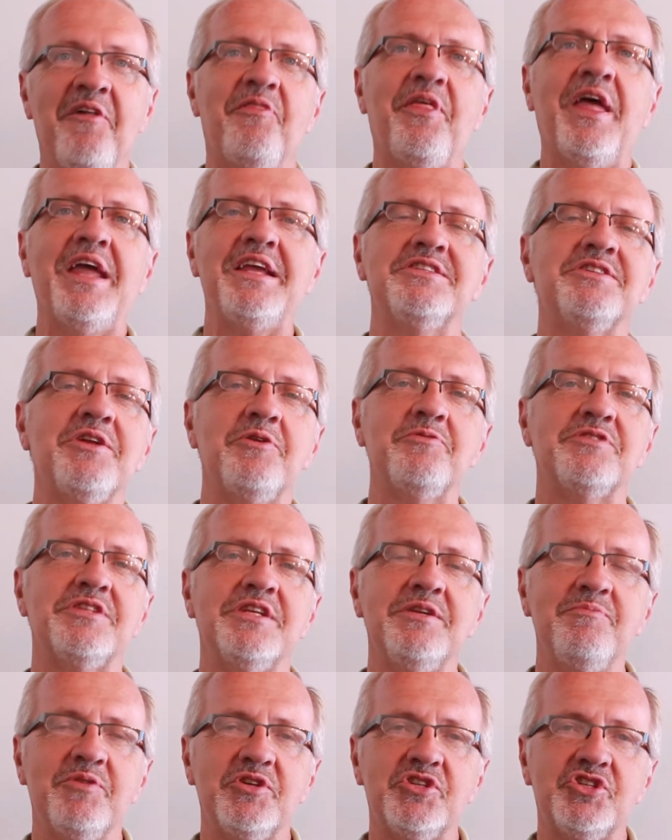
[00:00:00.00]
Things don't
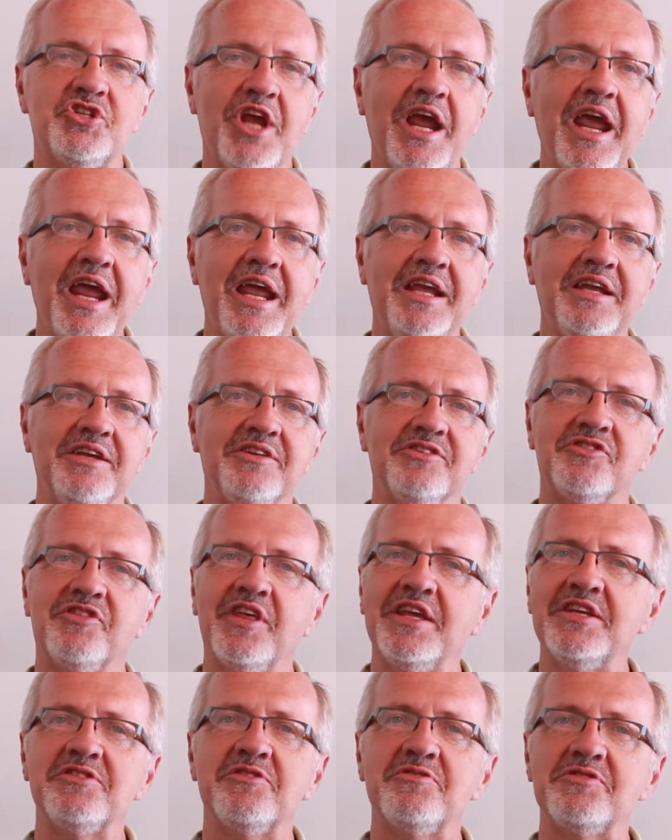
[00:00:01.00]
seem to change,
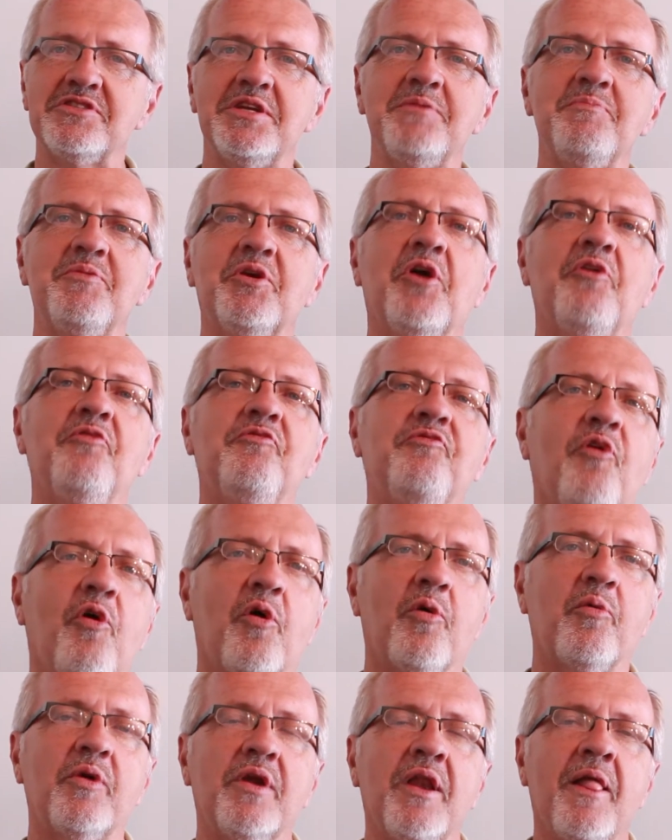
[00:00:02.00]
things don't seem to go
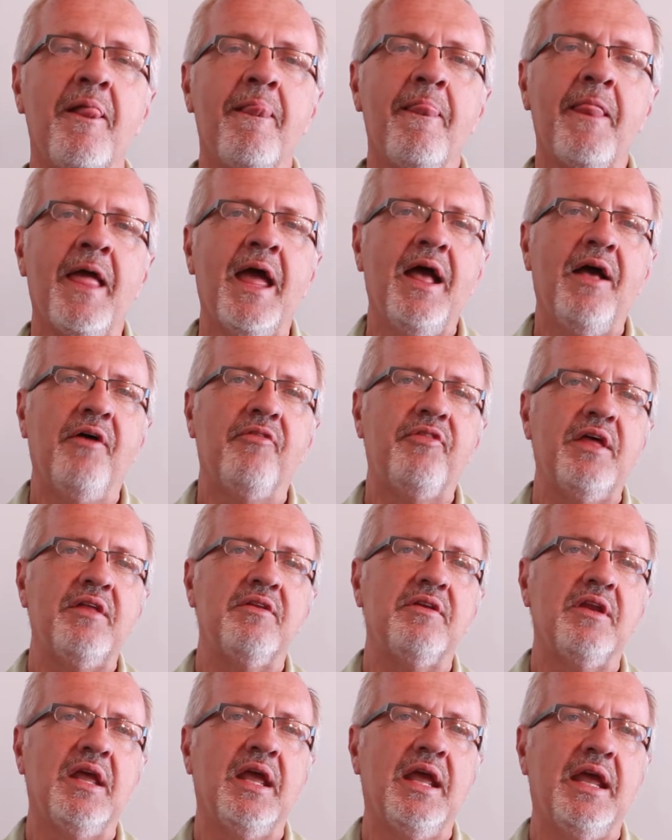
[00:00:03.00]
forward.
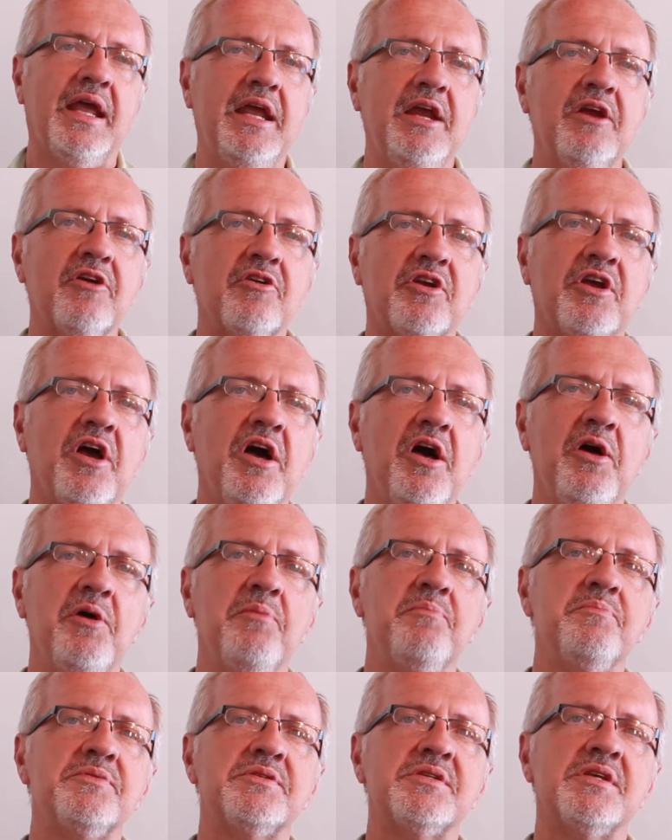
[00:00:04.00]
That here
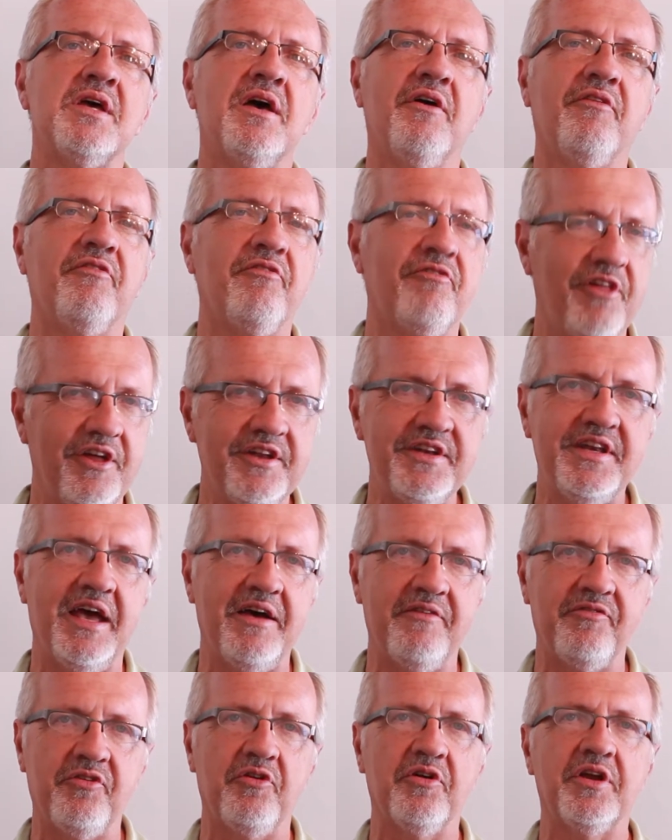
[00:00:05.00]
comes the
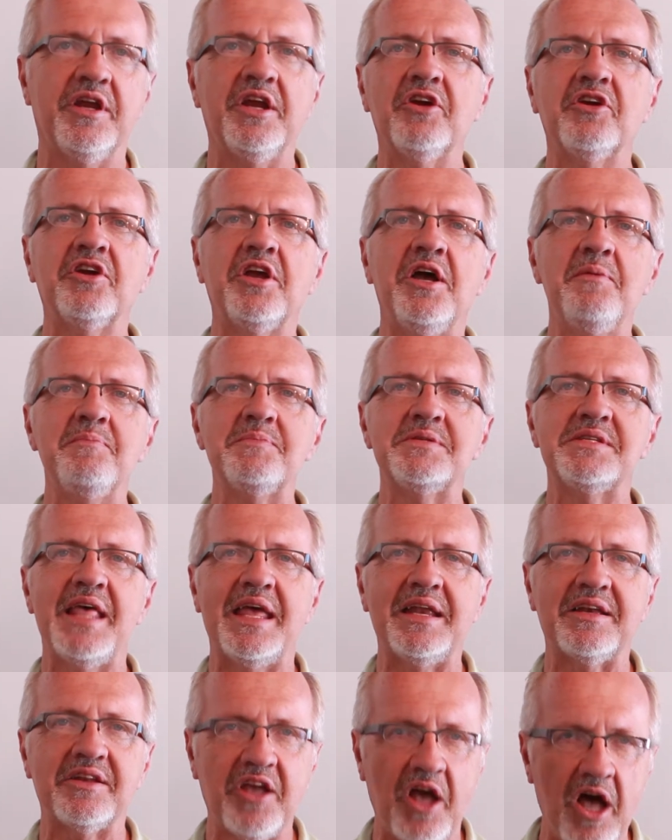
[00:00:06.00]
devil, here comes
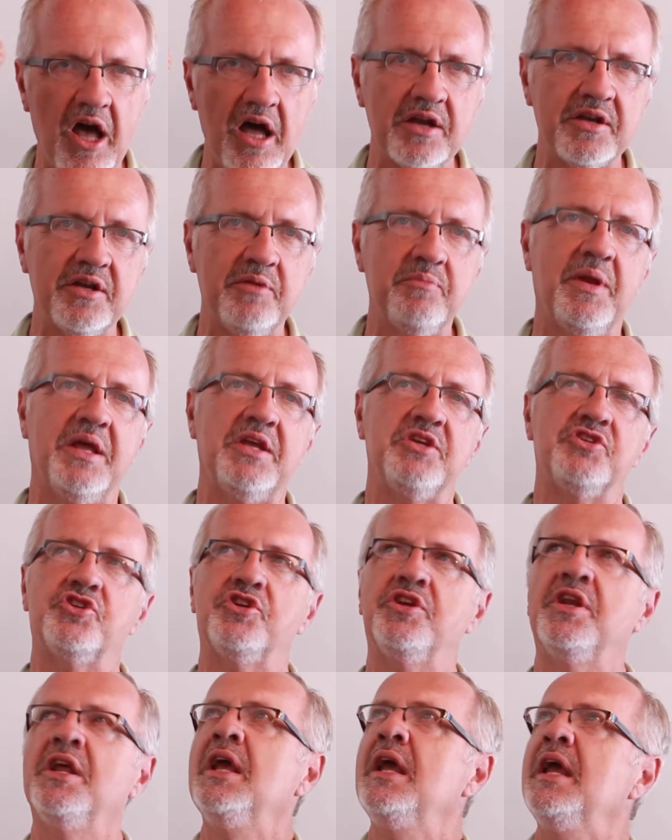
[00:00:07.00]
that
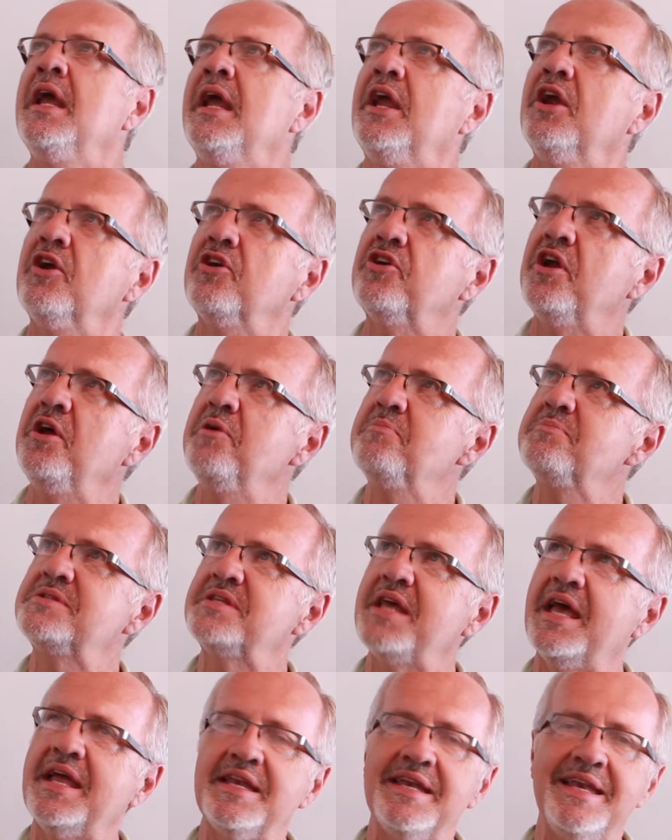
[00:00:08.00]
condemnation here comes
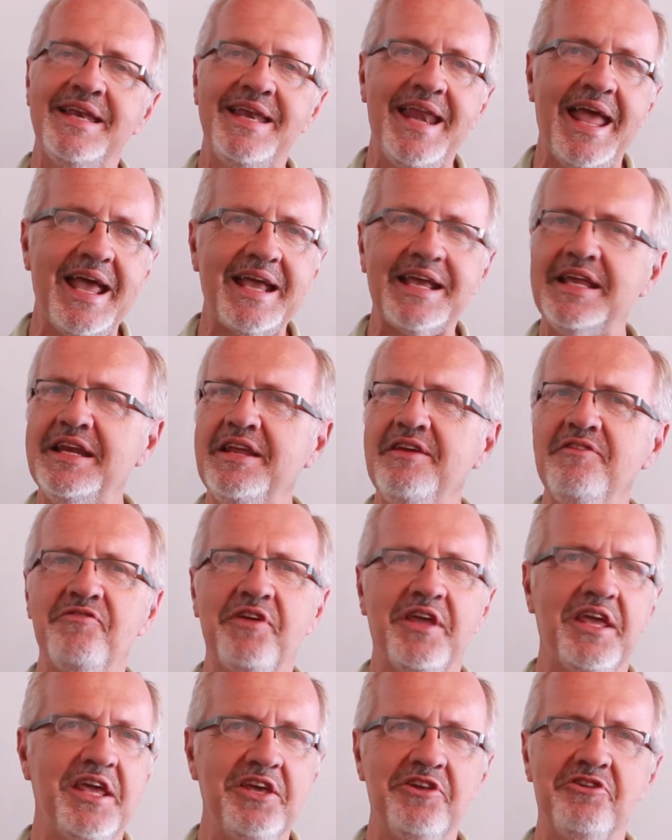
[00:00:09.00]
that
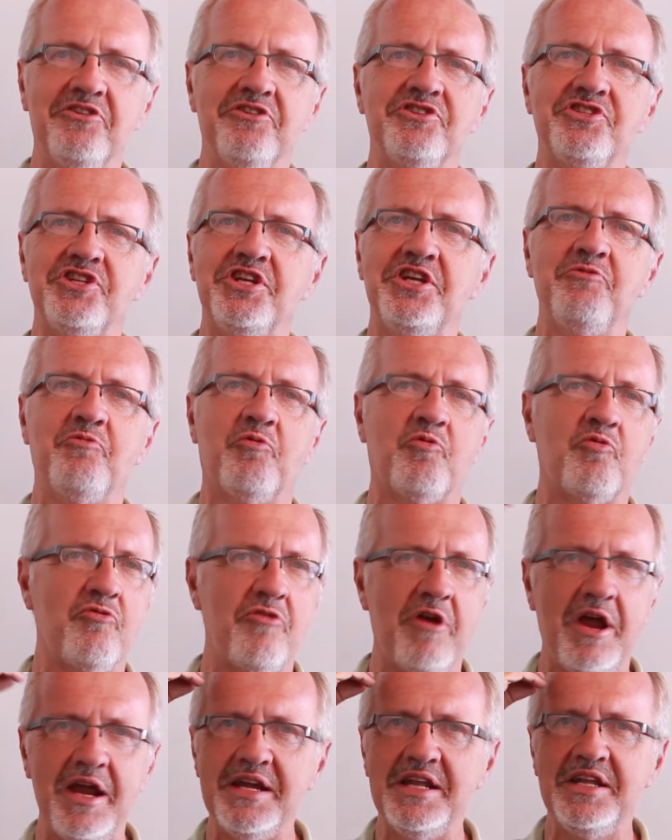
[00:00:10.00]
negative energy
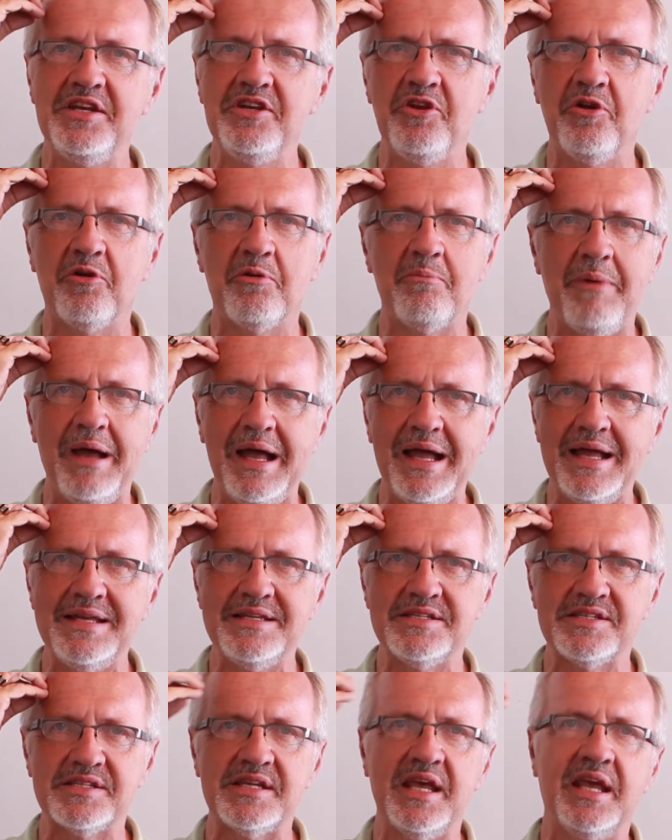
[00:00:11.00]
right into your
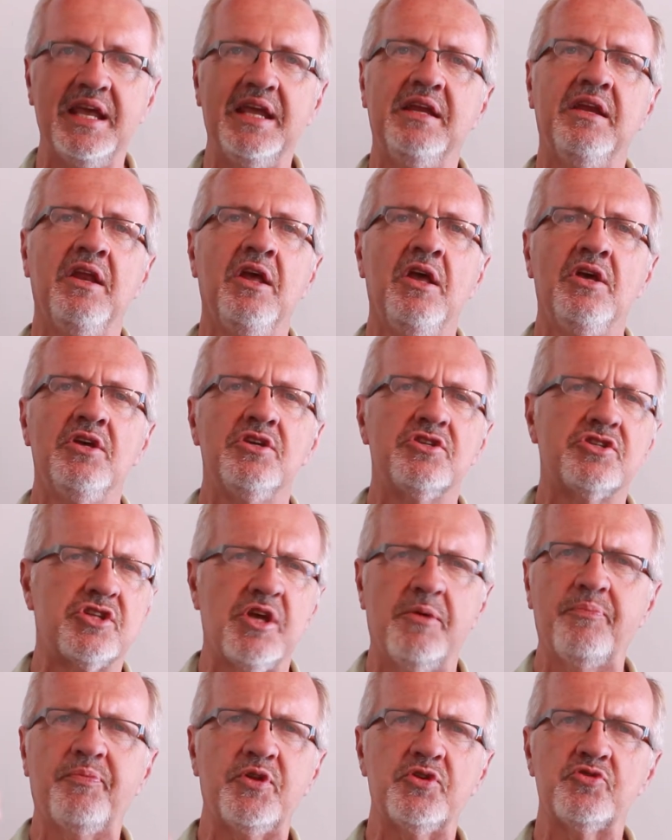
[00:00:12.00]
mind saying,
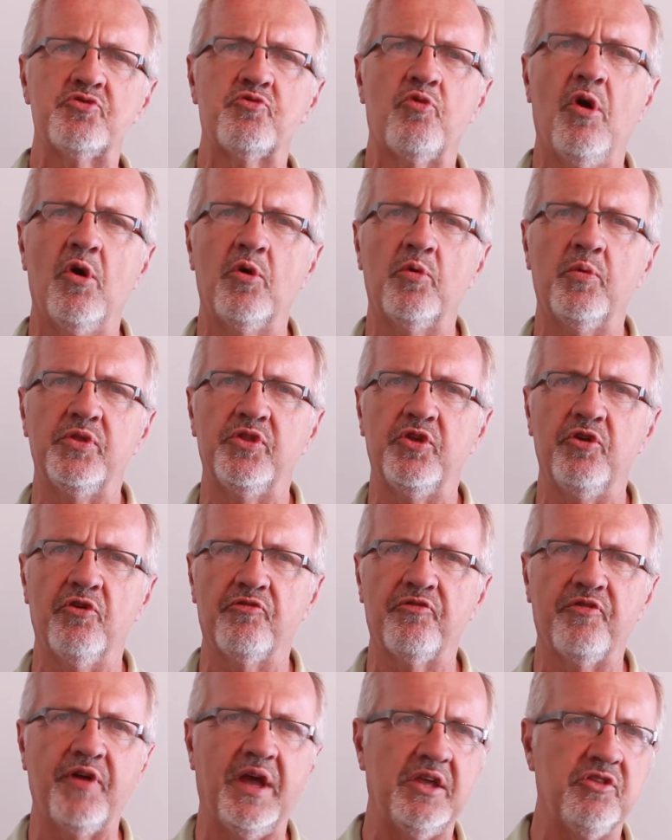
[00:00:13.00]
something's wrong with
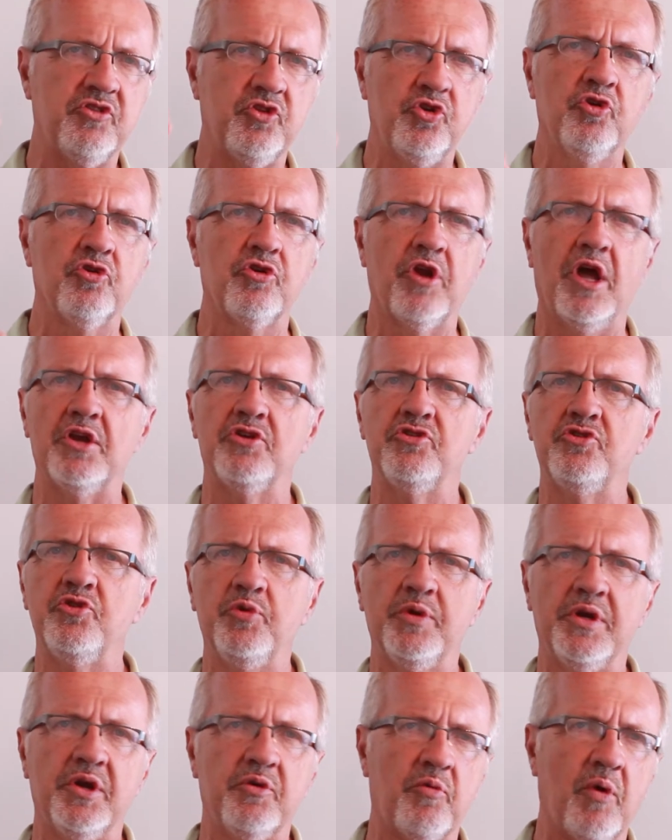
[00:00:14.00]
your faith. You're not
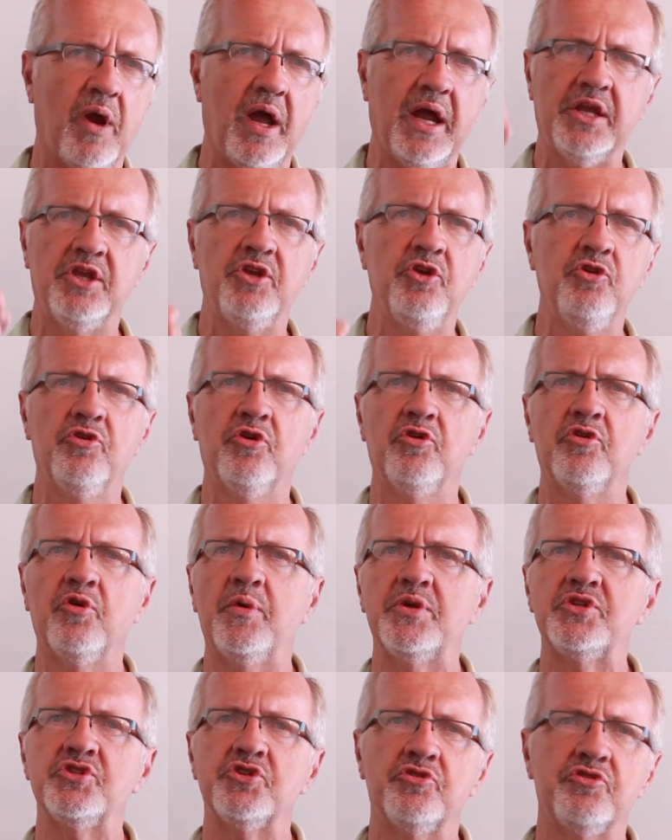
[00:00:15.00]
doing it right. You don't
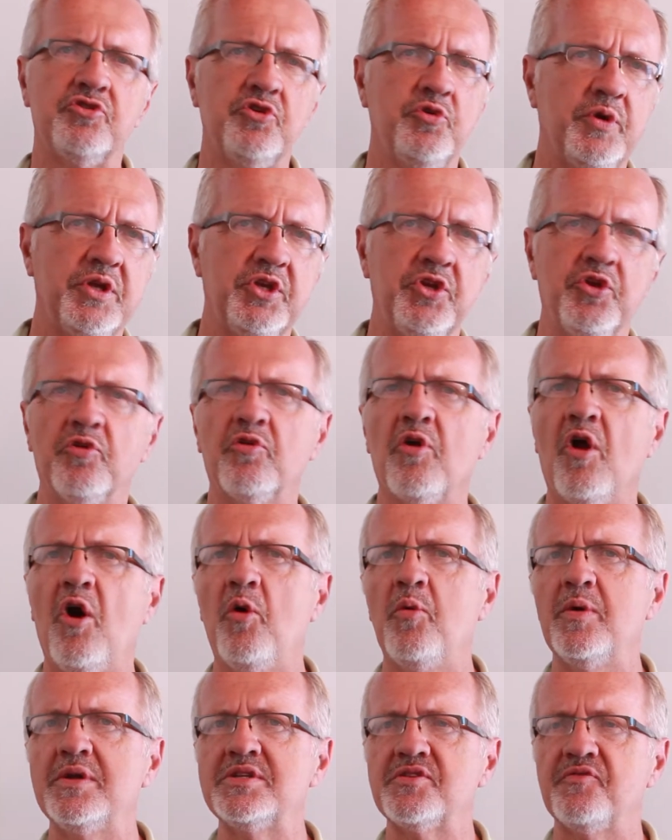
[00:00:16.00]
know what you're doing. You're
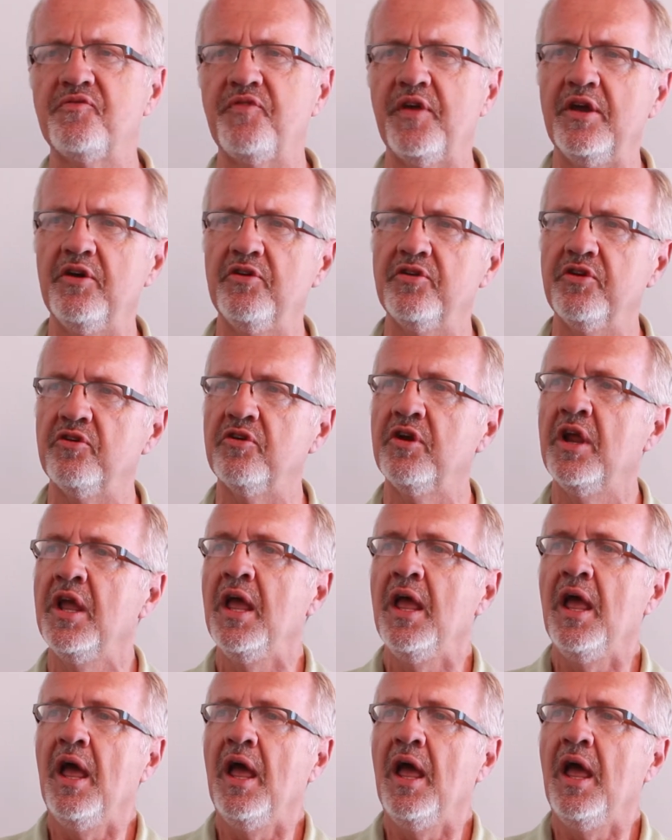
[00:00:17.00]
always a failure.